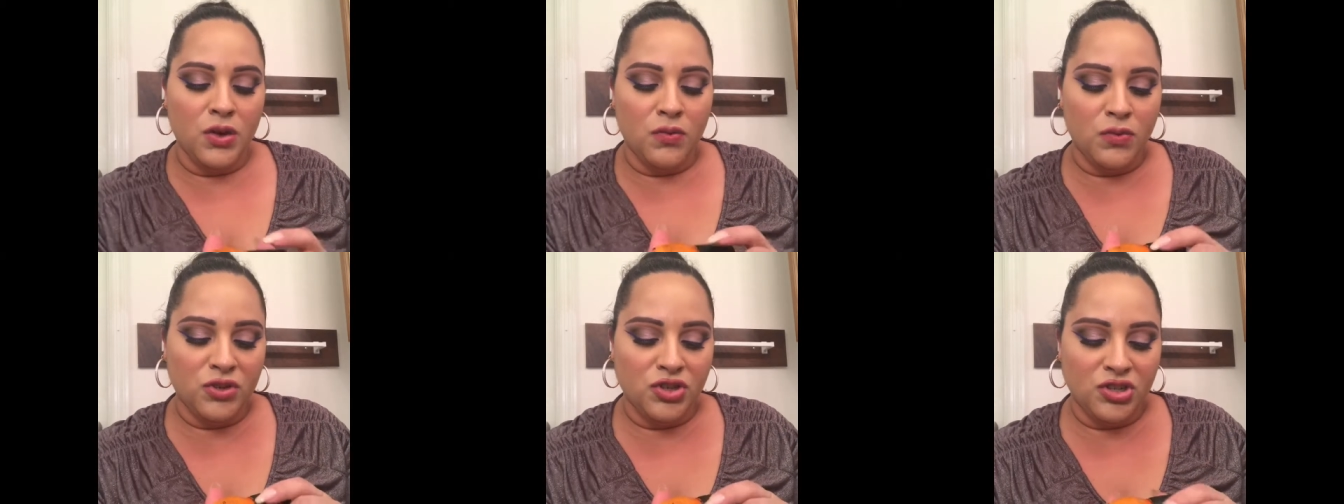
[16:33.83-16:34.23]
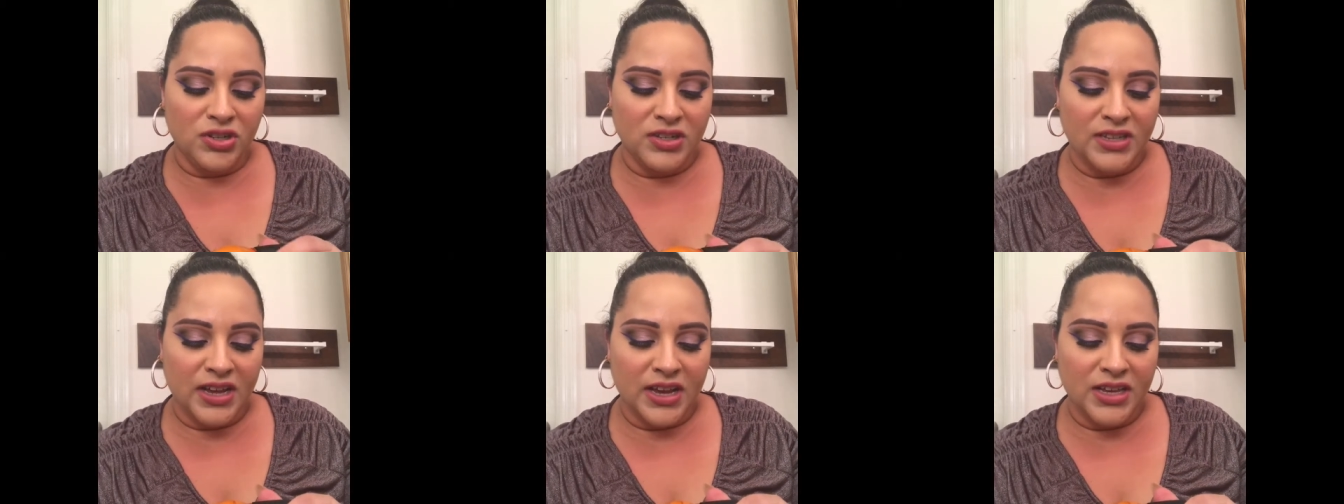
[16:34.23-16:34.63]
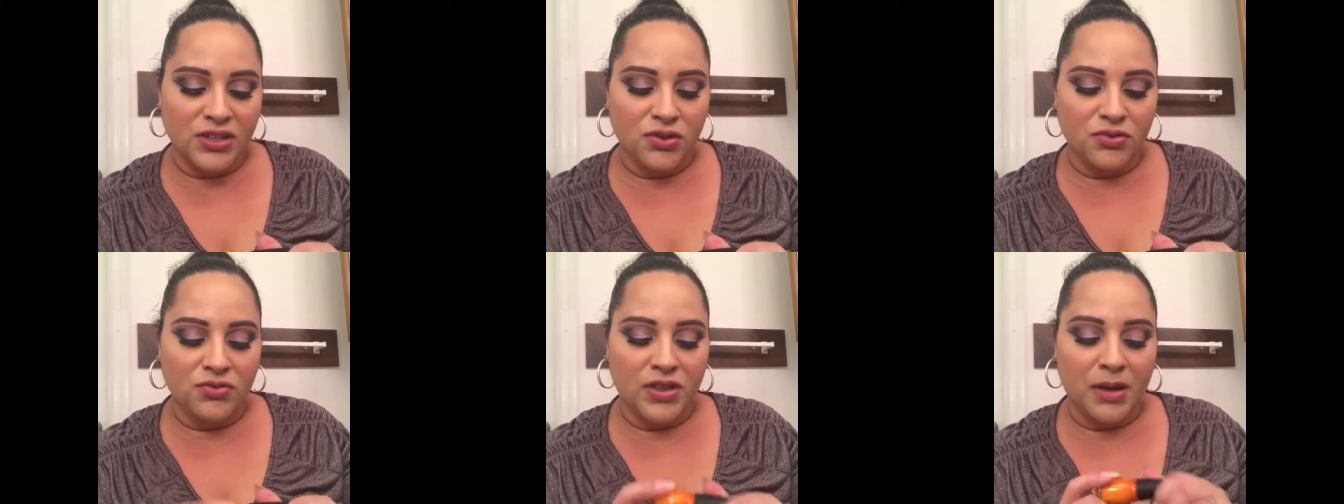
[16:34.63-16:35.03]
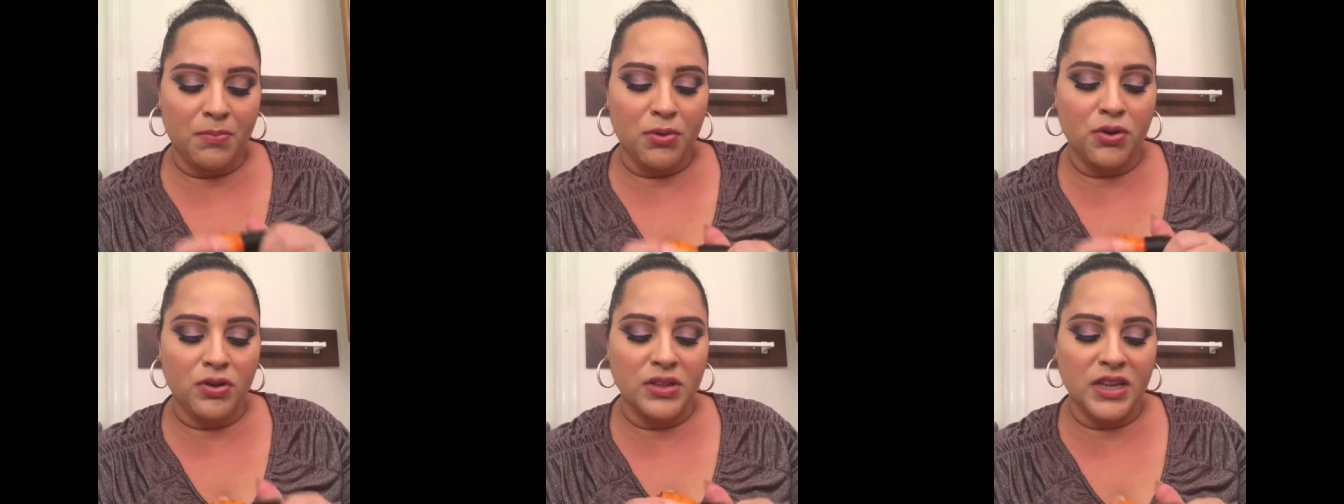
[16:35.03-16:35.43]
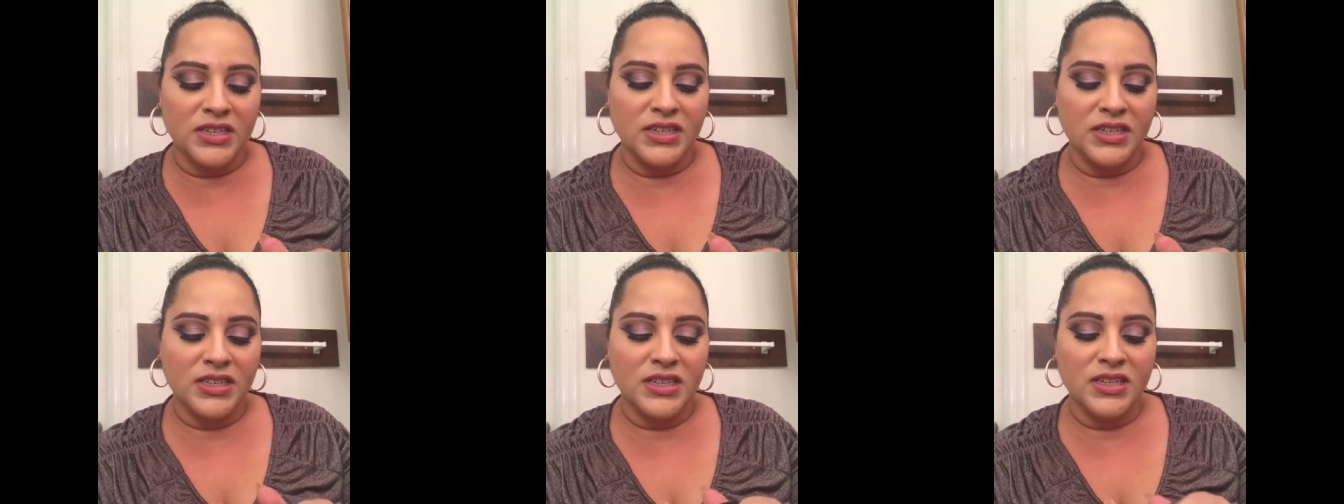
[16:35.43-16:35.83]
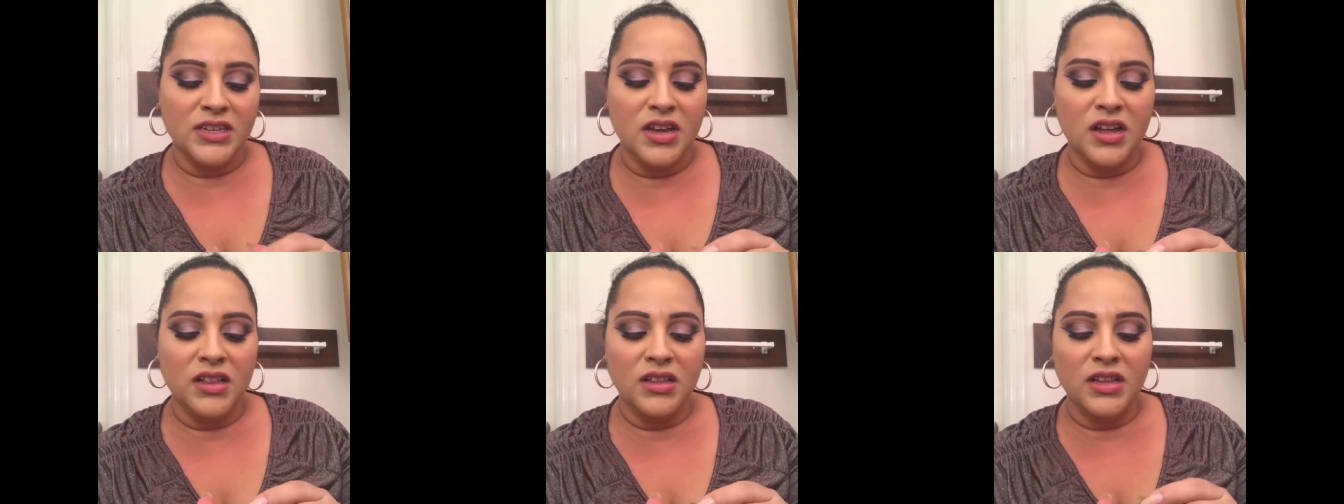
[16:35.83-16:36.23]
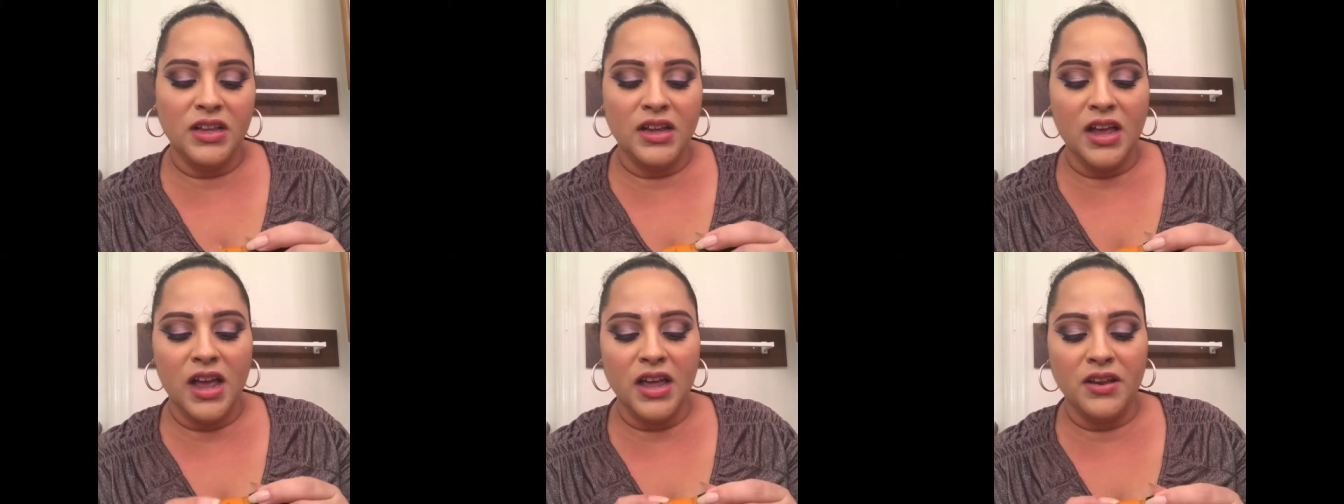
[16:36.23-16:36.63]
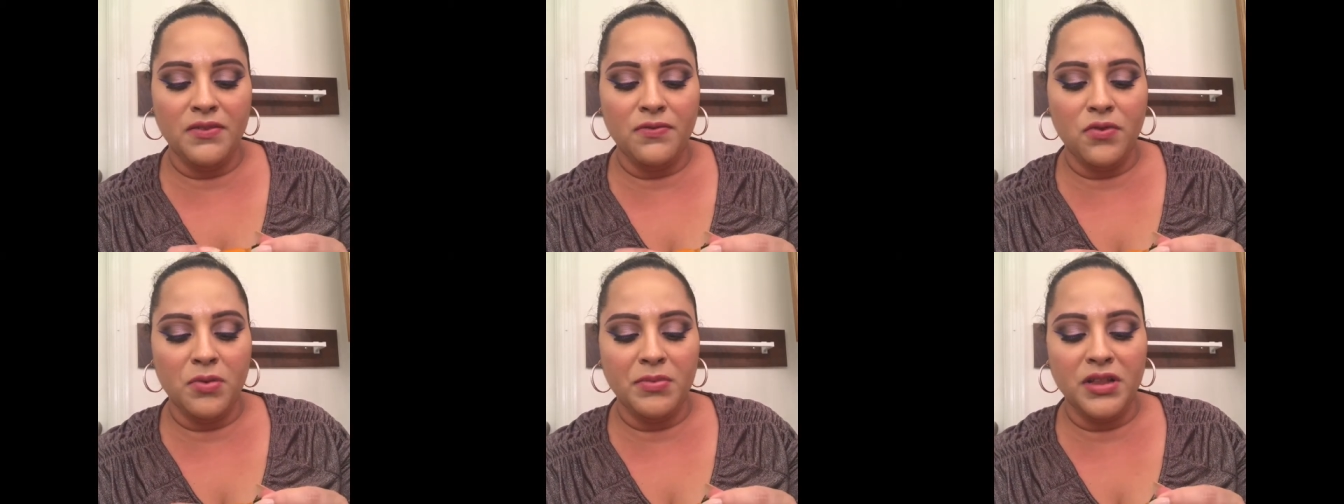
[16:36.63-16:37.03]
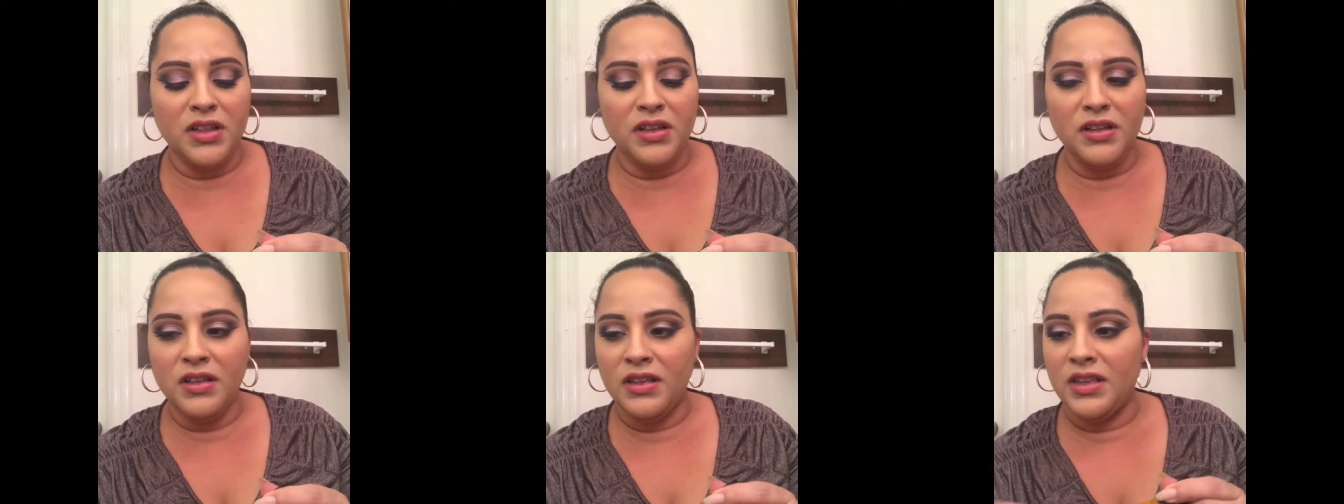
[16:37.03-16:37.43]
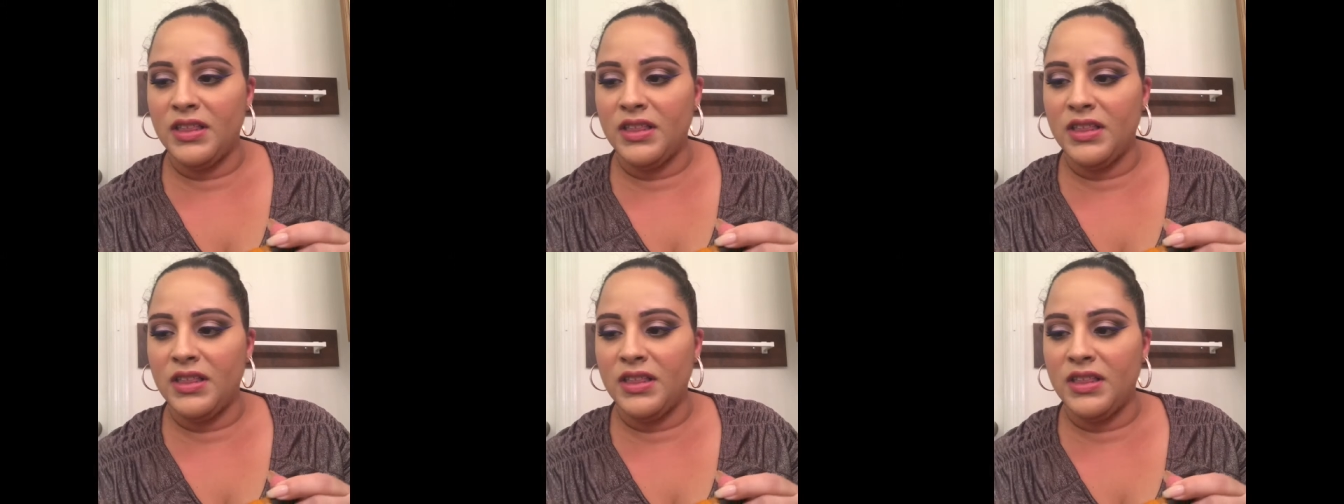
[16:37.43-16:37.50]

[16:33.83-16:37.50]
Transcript: which is, like I told you, that pearlescent kind of formula.